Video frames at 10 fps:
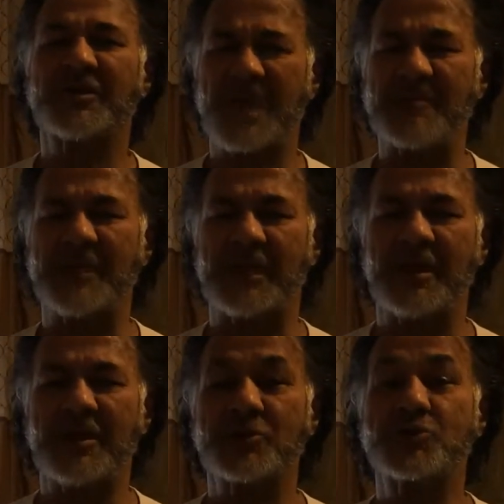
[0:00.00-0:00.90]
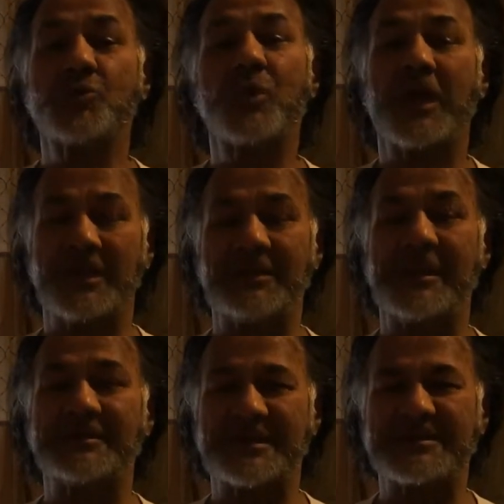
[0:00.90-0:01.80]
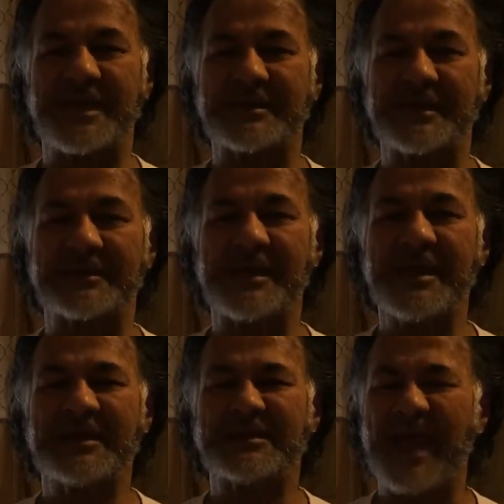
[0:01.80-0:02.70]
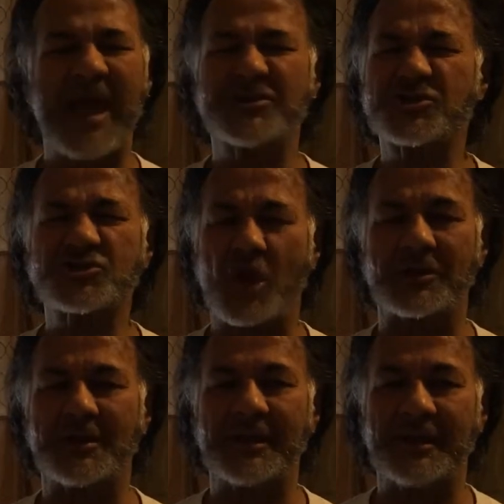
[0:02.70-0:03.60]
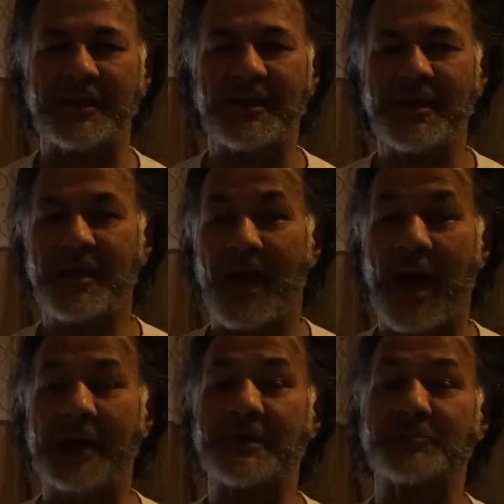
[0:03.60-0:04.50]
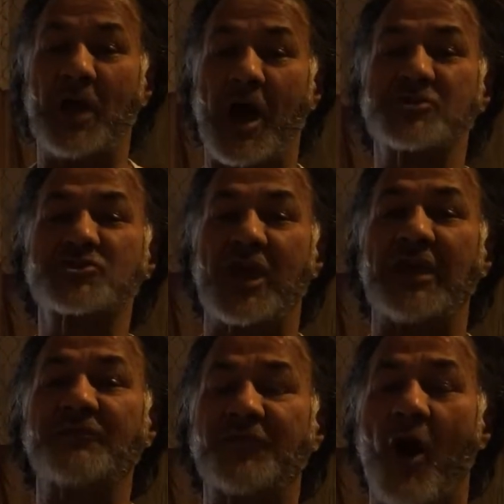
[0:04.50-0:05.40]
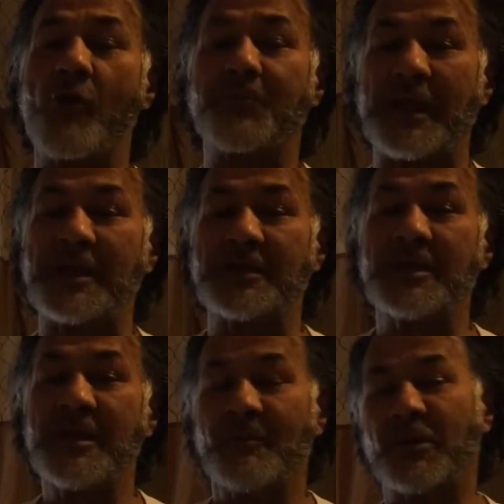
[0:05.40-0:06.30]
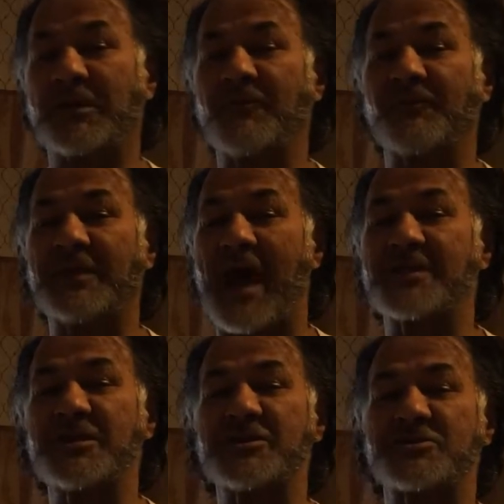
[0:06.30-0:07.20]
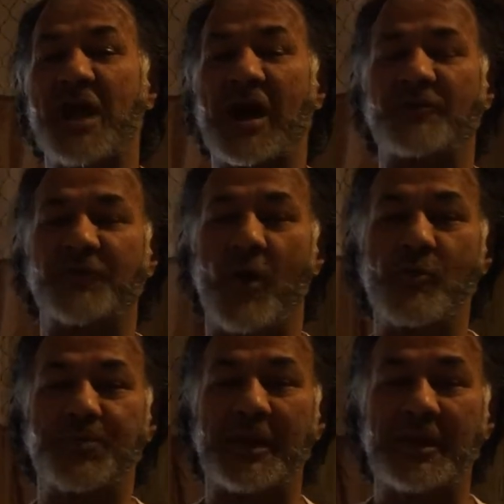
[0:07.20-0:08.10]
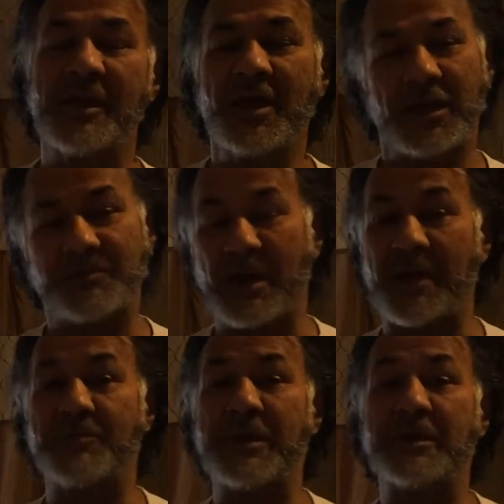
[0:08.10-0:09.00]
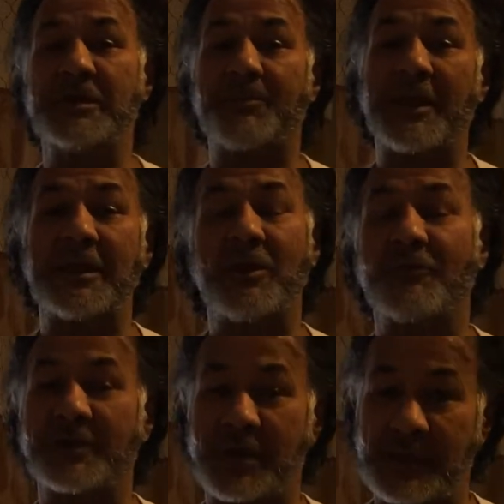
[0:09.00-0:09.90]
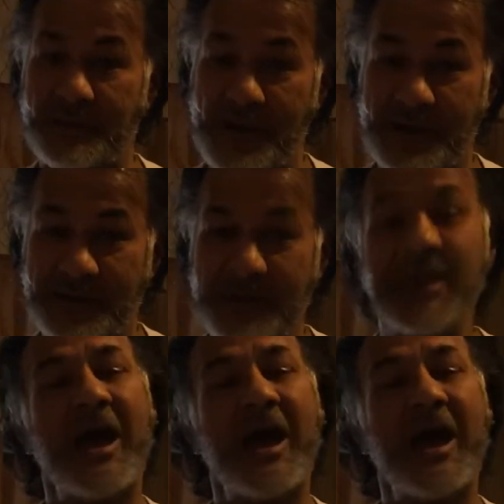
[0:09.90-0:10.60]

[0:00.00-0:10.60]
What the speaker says: Tell me, two Indian descendants die suddenly. I am not saying foul play, but if that is not foul play, it might be the play of a guinea bird.